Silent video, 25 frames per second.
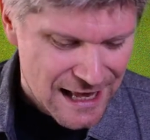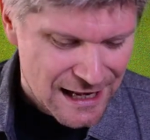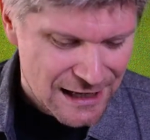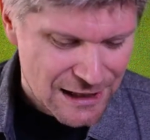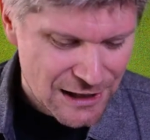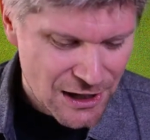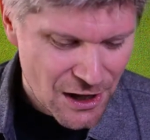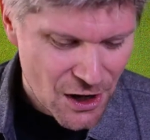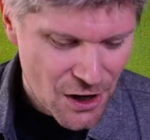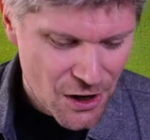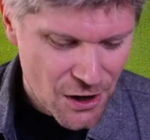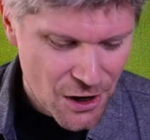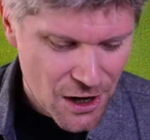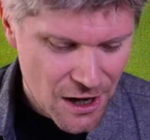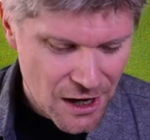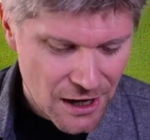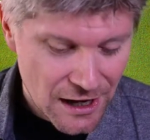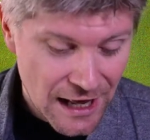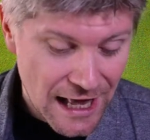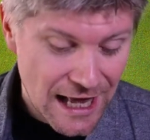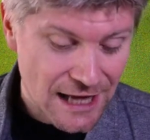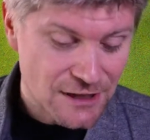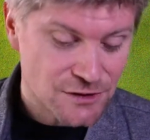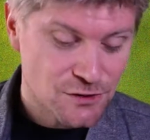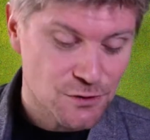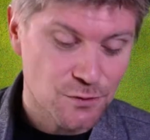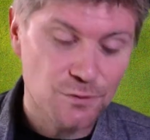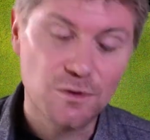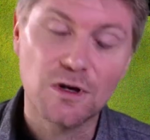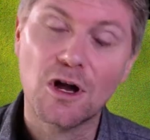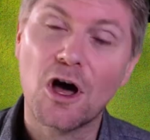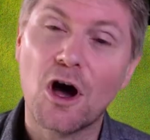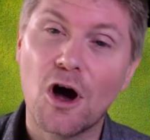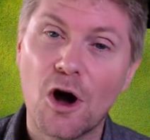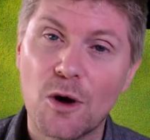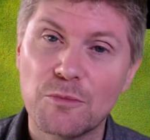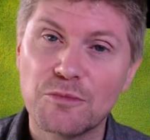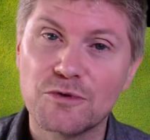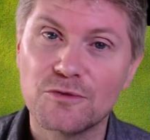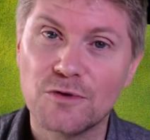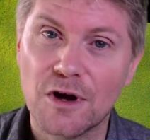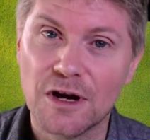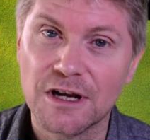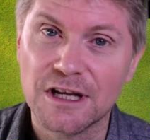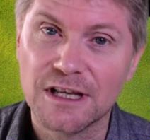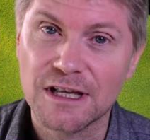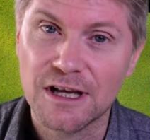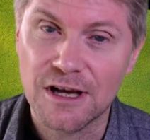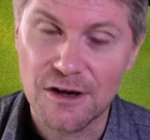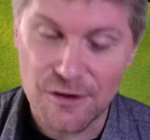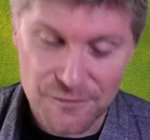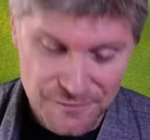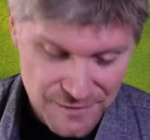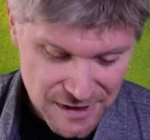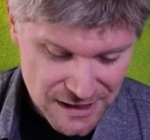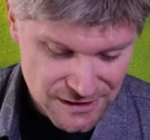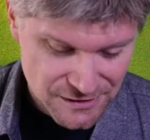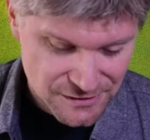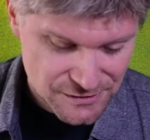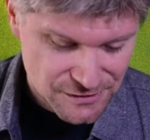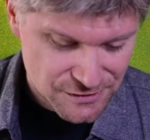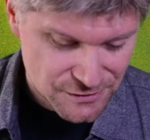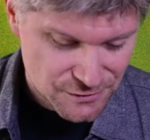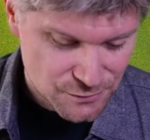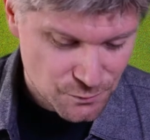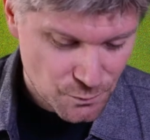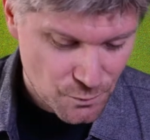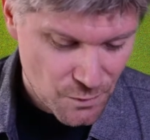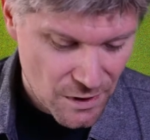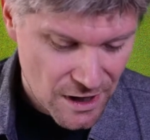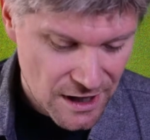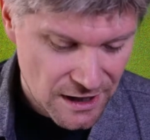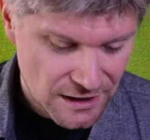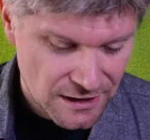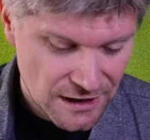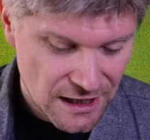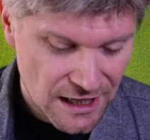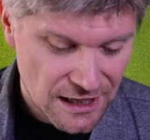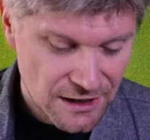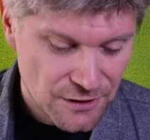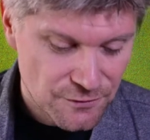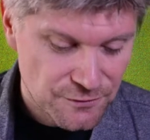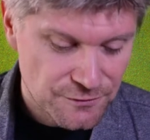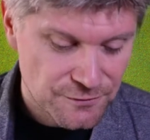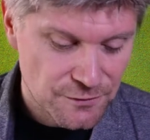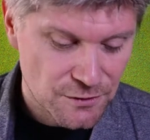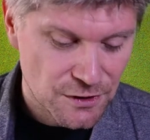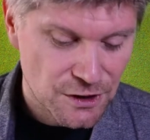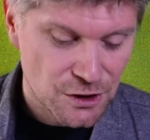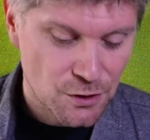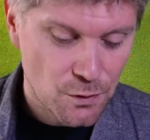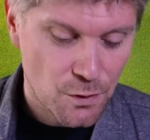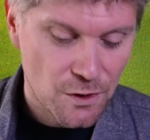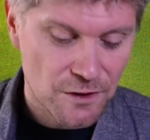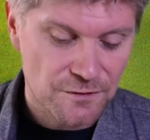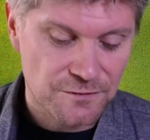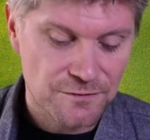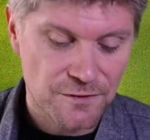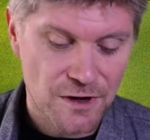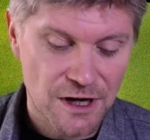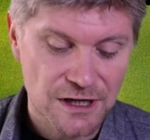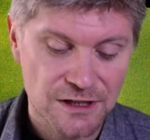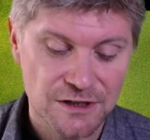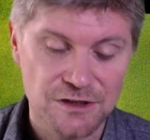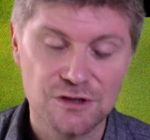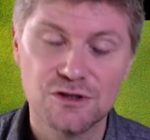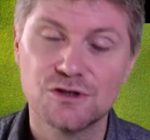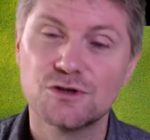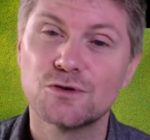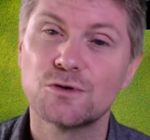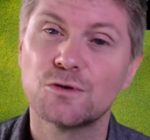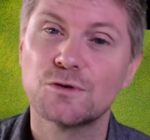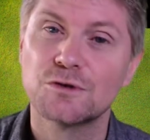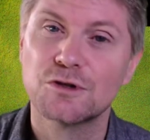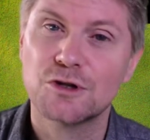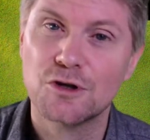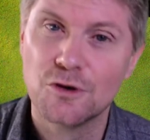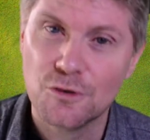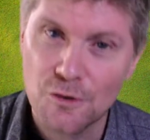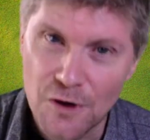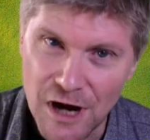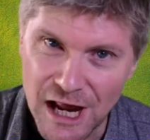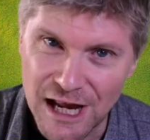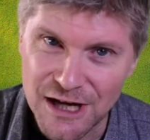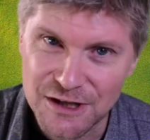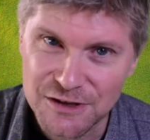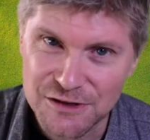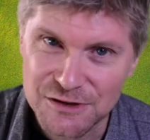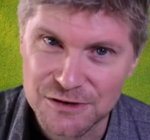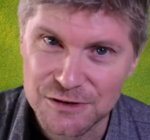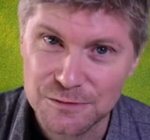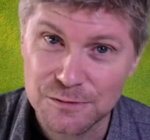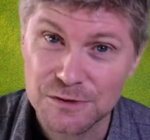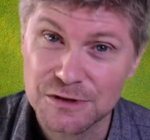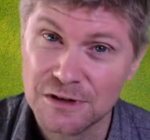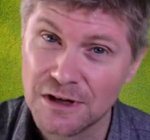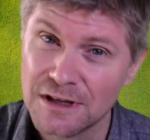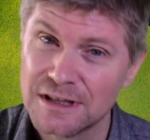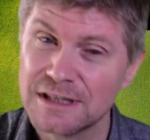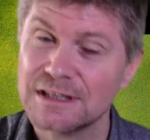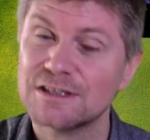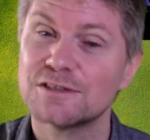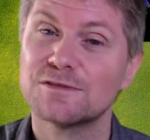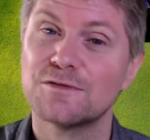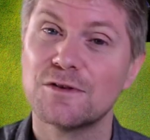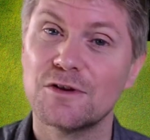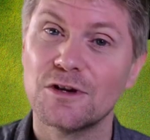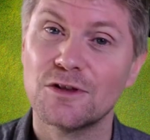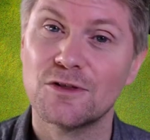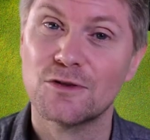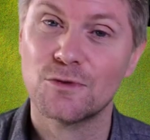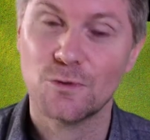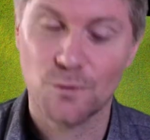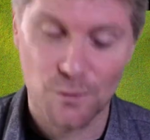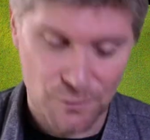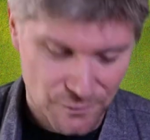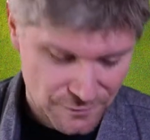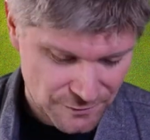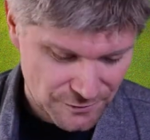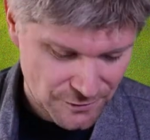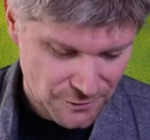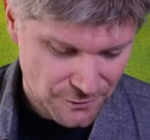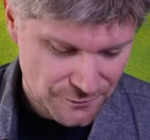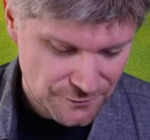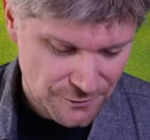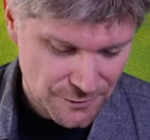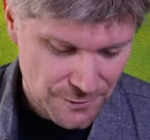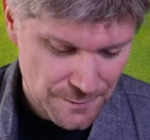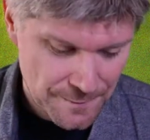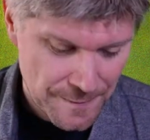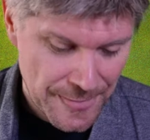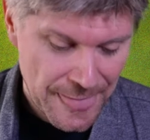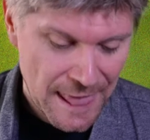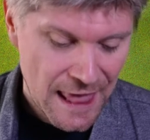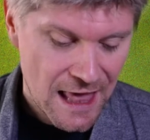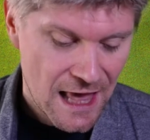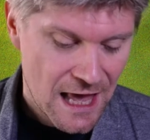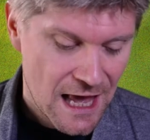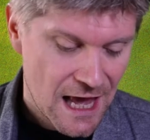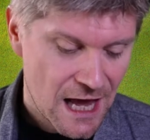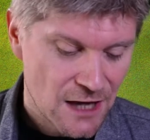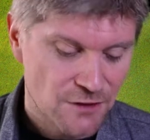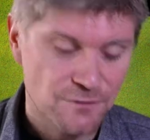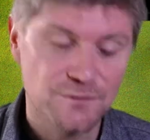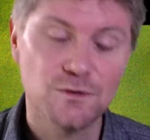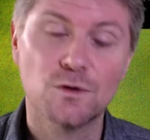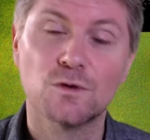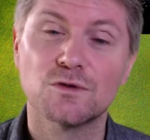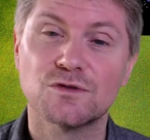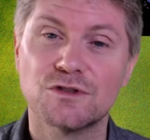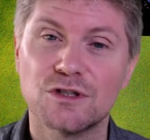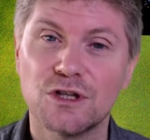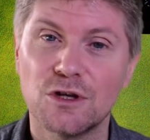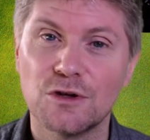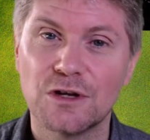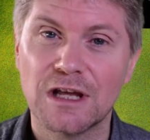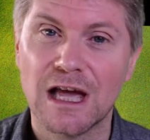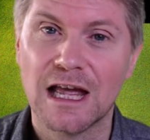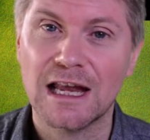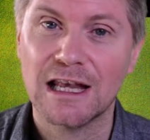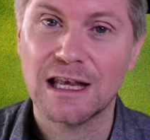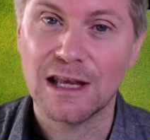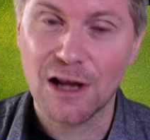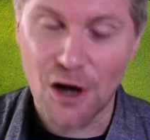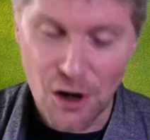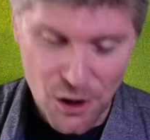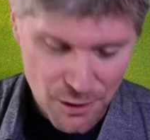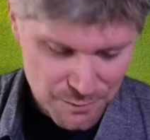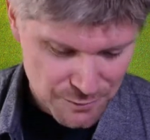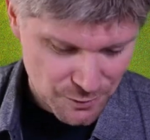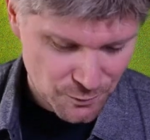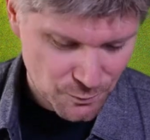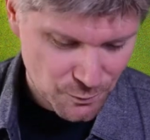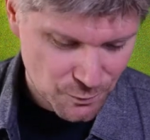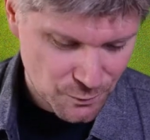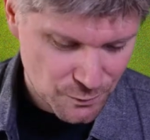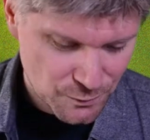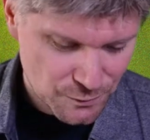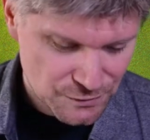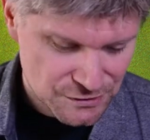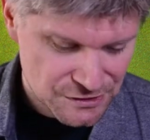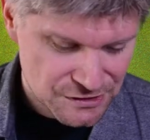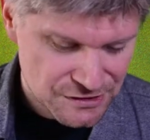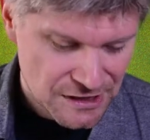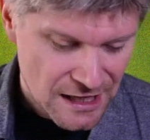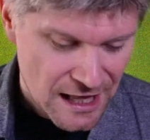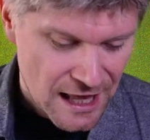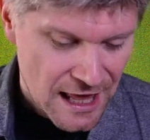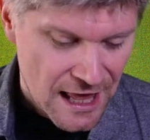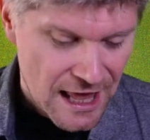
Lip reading: Actual LARP running events as well, and a fully qualified insured creche, which I think is very thoughtful of them. And of course the UK LARP Awards.